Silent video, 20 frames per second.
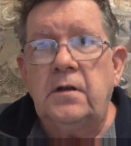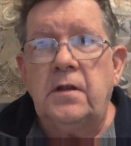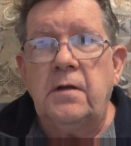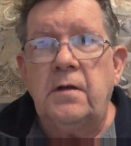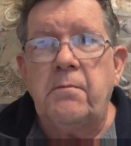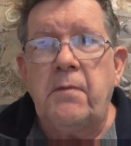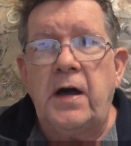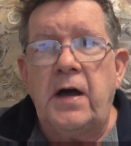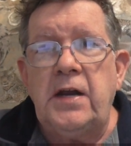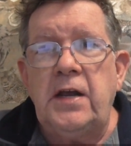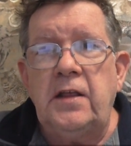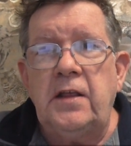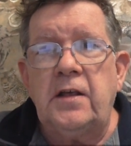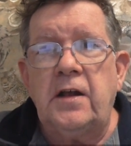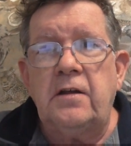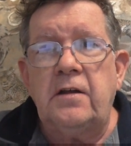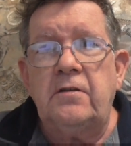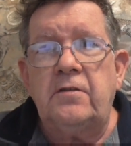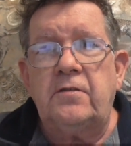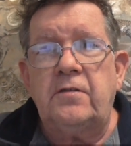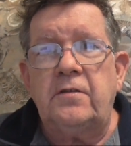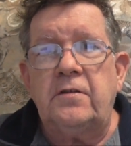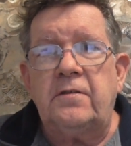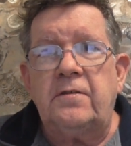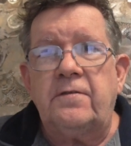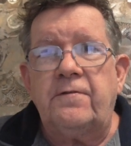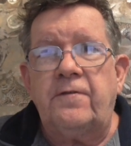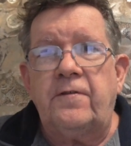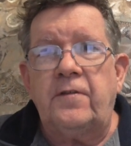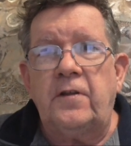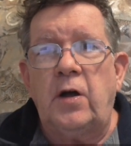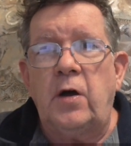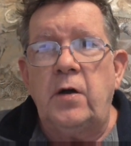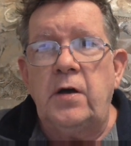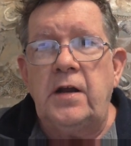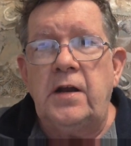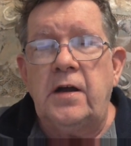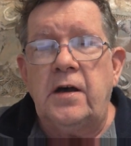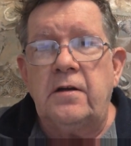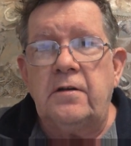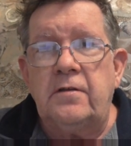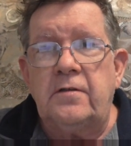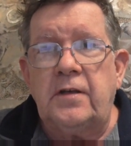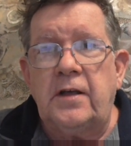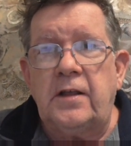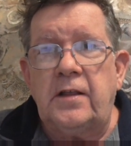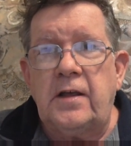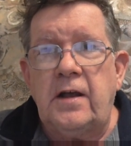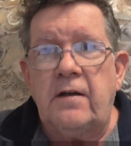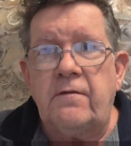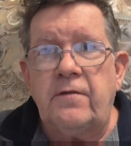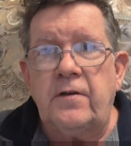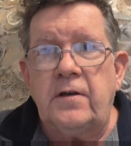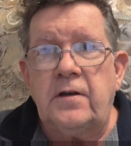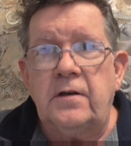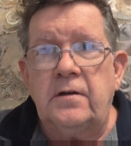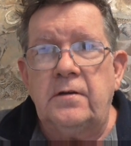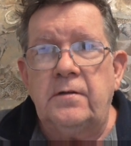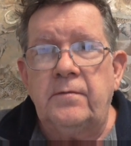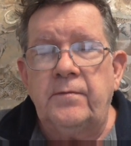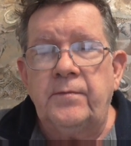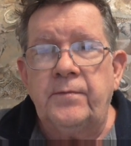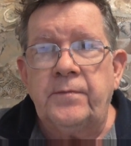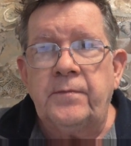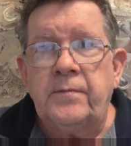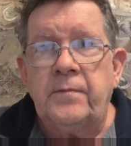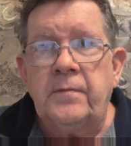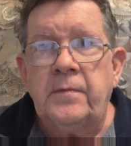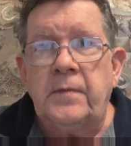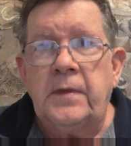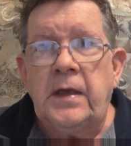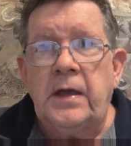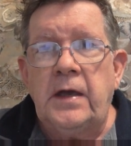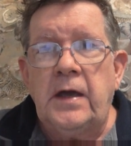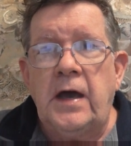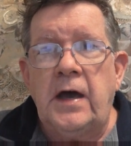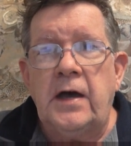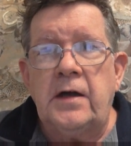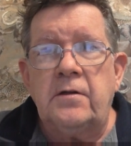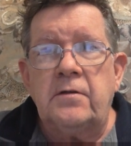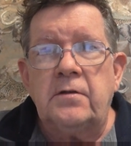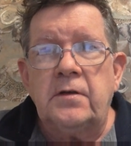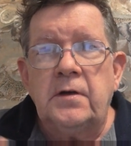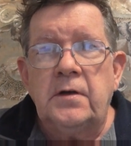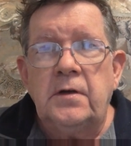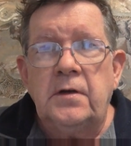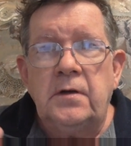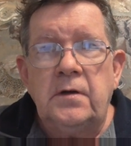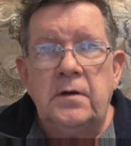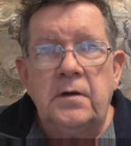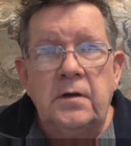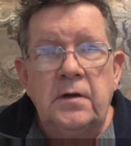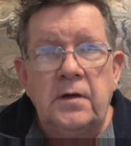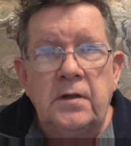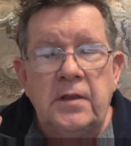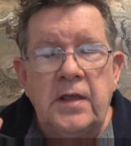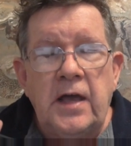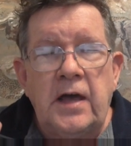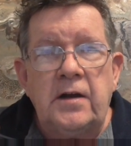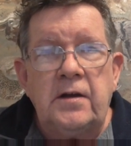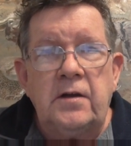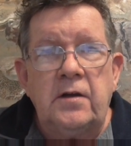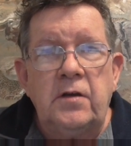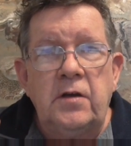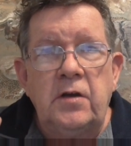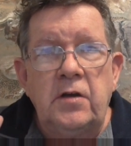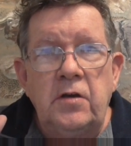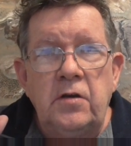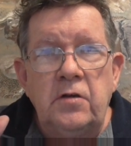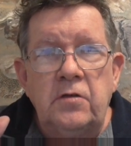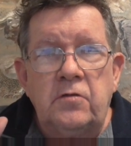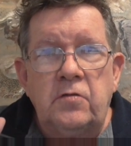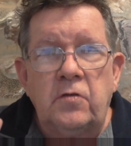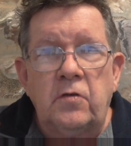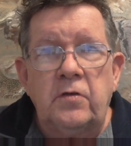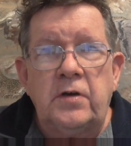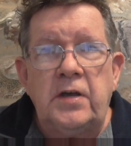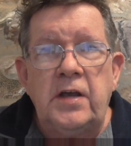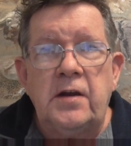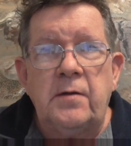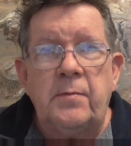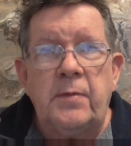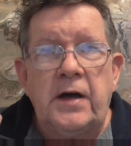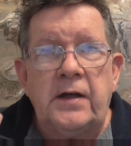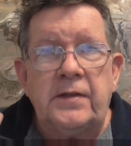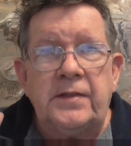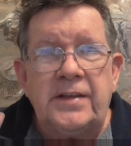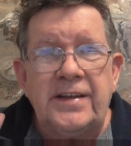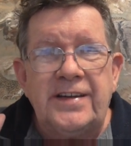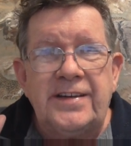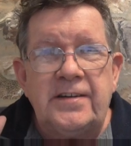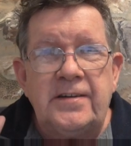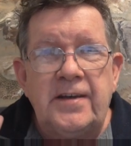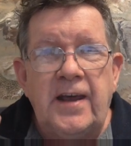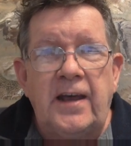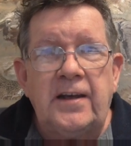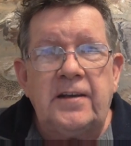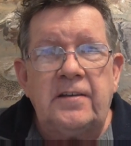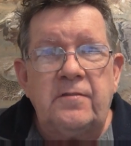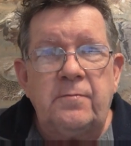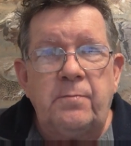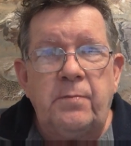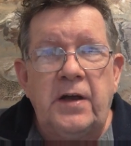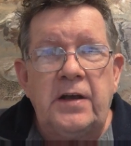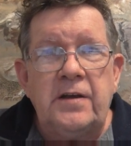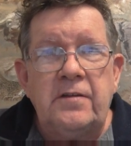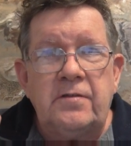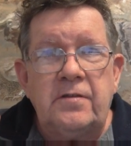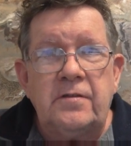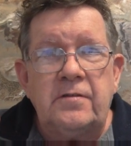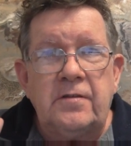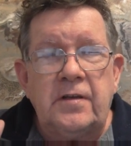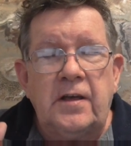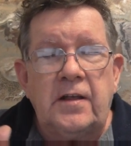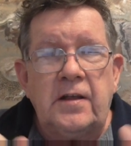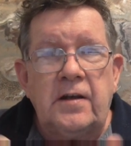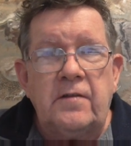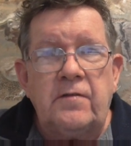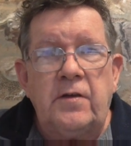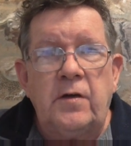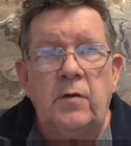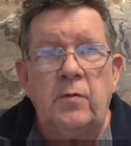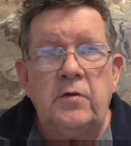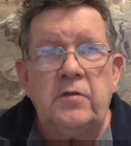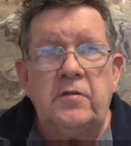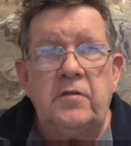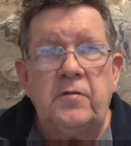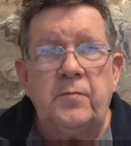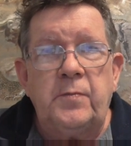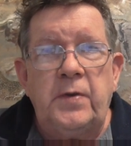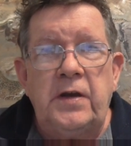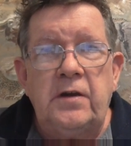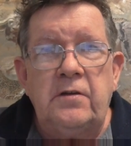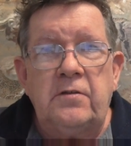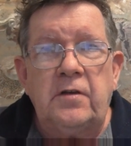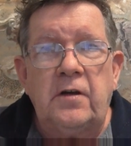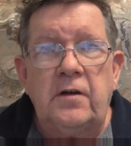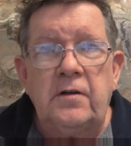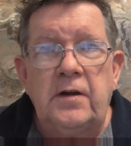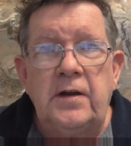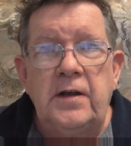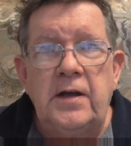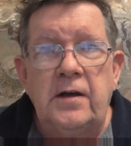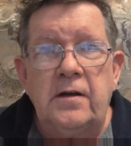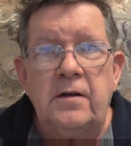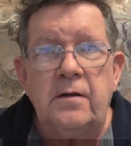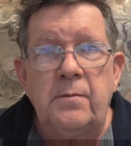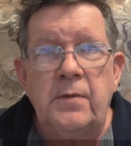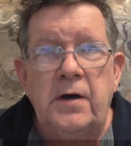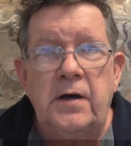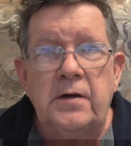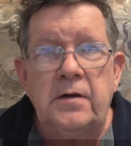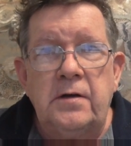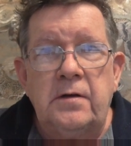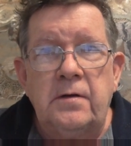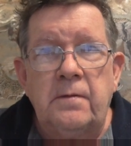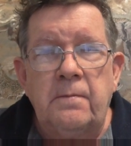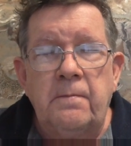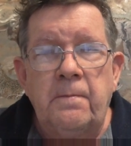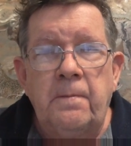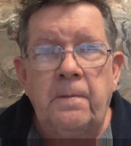The money that is just flowing out of South Africa. And that you're talking about the tax base of South Africa, which has been totally undermined.